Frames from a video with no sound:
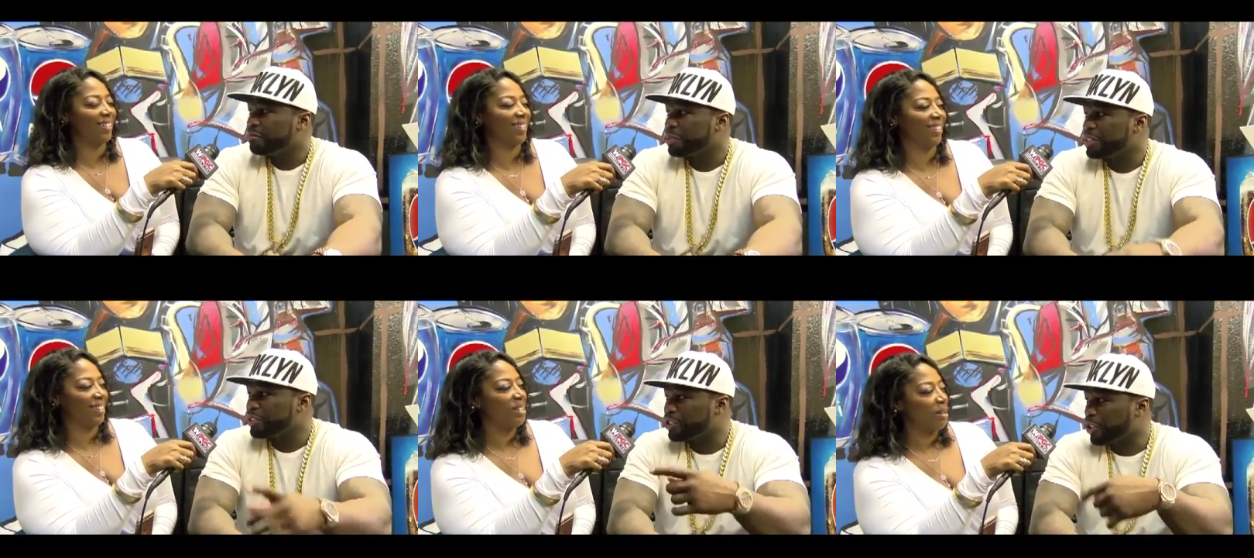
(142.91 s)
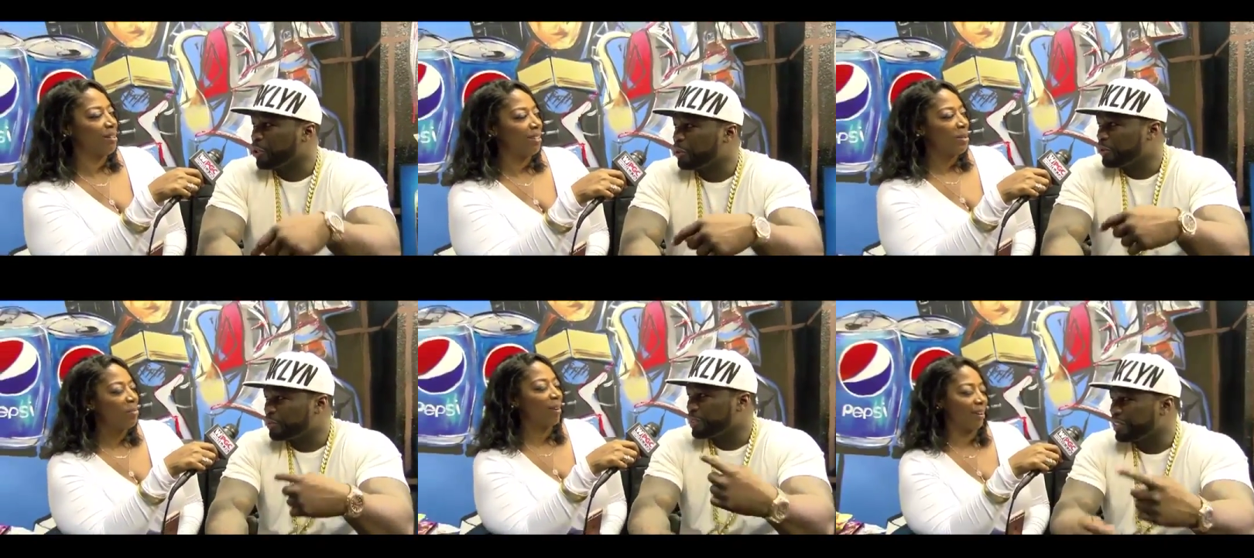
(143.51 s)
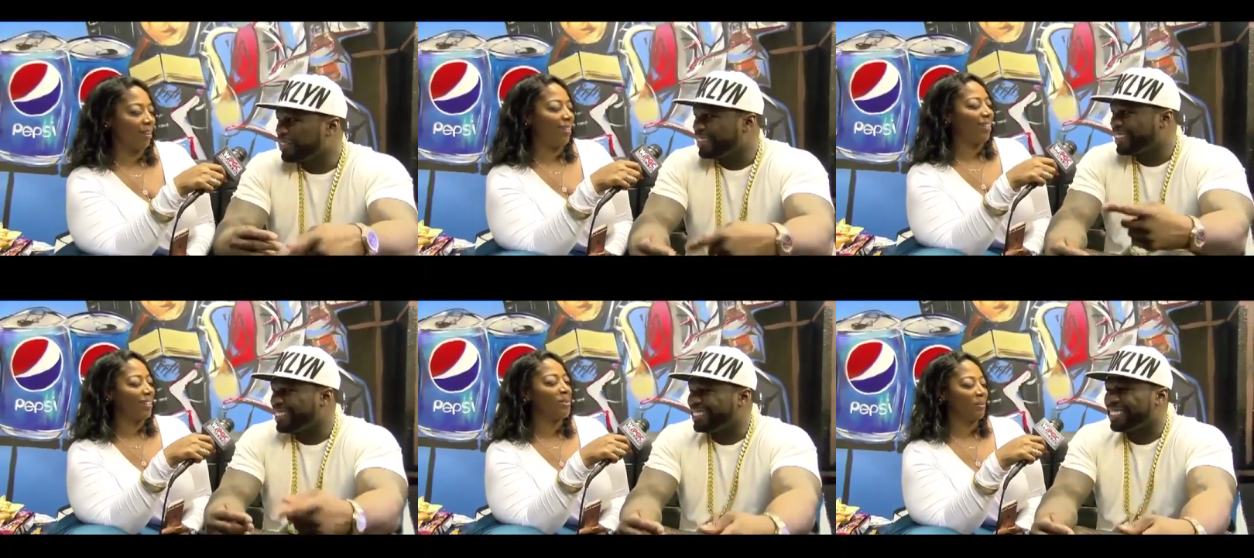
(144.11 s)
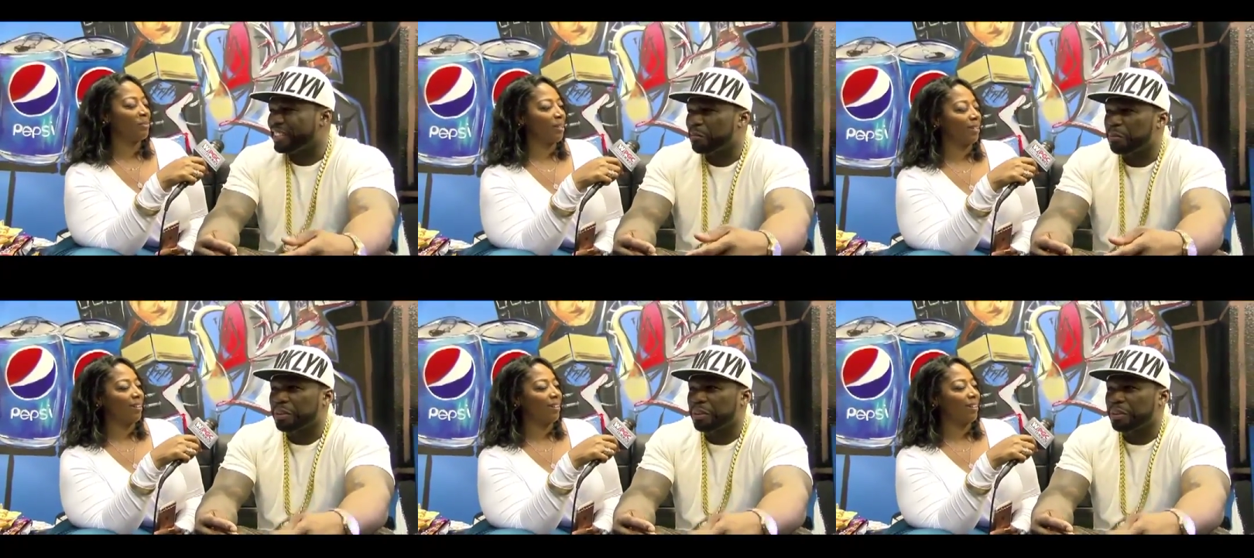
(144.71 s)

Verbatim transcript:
Speaker 1: because the show would right. have aired at that right.